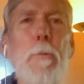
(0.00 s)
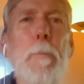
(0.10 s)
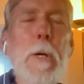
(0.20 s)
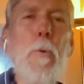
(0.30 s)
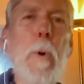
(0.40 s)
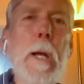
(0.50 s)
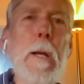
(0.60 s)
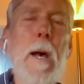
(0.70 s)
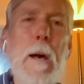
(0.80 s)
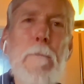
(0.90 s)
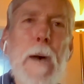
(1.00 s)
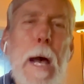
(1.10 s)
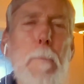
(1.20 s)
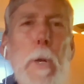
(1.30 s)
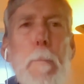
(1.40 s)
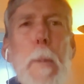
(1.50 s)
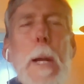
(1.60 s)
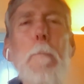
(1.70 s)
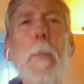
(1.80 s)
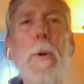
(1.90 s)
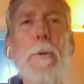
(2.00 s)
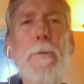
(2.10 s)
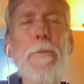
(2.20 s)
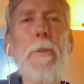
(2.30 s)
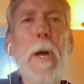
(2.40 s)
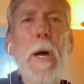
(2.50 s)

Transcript: between family members,